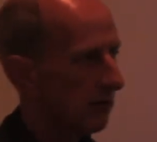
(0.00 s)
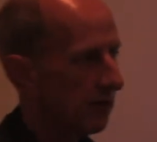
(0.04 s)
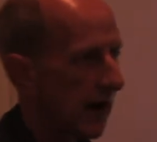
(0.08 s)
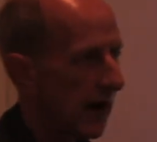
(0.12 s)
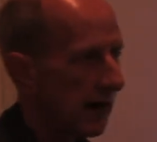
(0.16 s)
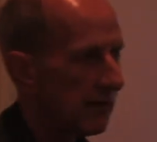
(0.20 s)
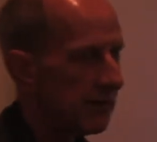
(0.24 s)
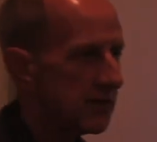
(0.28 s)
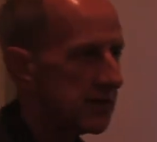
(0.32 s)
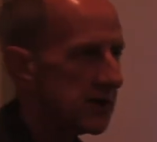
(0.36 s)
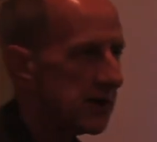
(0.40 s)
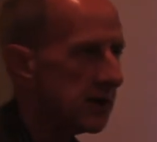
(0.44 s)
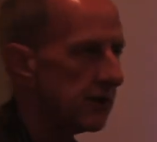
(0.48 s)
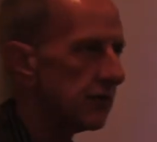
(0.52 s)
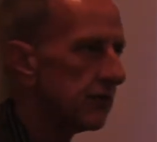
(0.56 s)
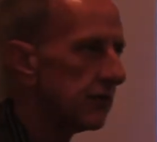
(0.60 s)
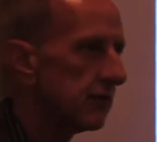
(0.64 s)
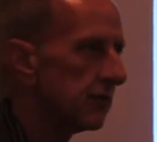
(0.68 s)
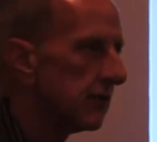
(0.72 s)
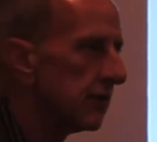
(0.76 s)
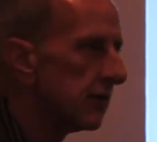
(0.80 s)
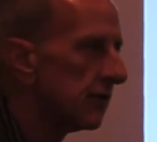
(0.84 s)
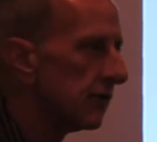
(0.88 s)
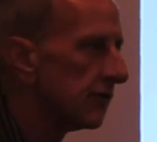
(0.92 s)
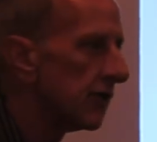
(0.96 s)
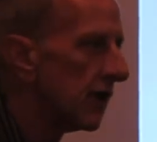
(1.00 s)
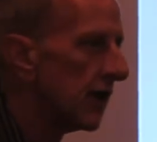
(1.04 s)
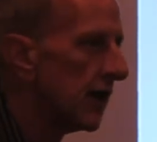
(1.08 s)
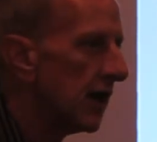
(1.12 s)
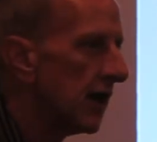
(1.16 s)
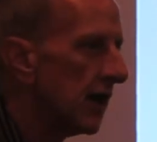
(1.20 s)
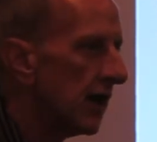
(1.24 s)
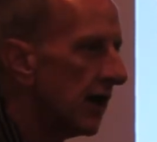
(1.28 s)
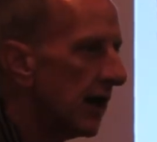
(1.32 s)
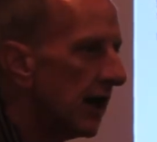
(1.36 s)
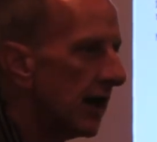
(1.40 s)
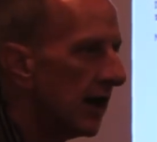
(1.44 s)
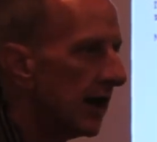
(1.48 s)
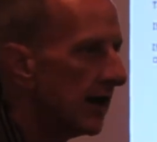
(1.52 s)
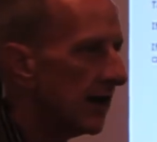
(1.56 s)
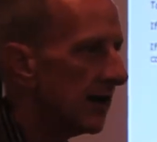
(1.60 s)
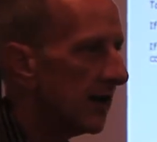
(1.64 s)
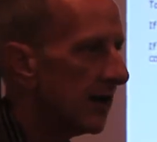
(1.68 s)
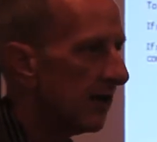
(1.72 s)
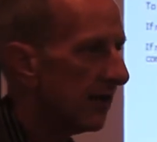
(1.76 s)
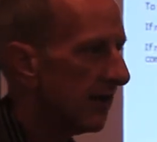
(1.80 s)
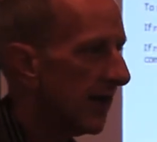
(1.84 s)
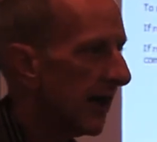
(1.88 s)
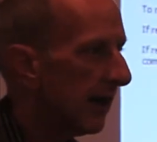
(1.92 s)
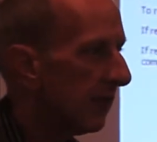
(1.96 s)
five or 10 years. And
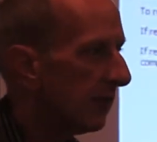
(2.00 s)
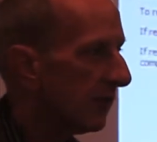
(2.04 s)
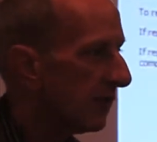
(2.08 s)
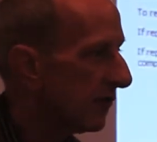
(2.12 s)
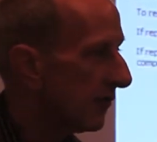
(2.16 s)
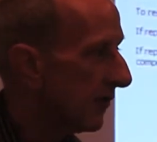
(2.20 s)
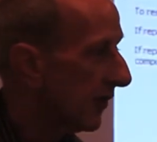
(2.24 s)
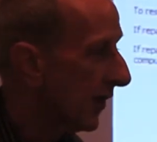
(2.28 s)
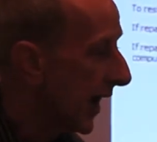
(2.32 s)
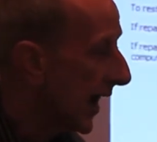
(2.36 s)
that was an